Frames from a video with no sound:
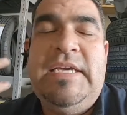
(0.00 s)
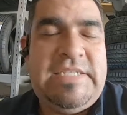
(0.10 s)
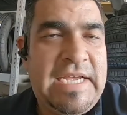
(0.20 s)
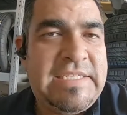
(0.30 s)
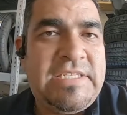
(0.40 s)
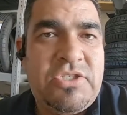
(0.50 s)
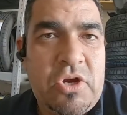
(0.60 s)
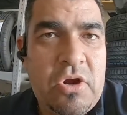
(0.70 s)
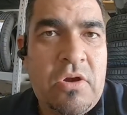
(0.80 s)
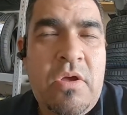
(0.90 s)
chances
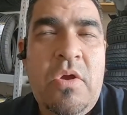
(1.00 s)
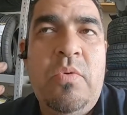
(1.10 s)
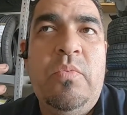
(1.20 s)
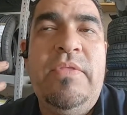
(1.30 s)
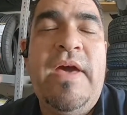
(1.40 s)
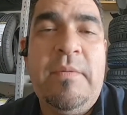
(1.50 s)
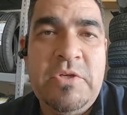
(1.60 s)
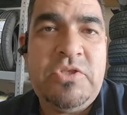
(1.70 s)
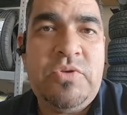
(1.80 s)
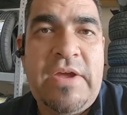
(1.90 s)
are with how
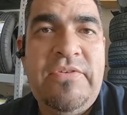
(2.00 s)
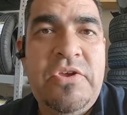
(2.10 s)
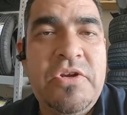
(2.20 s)
much driving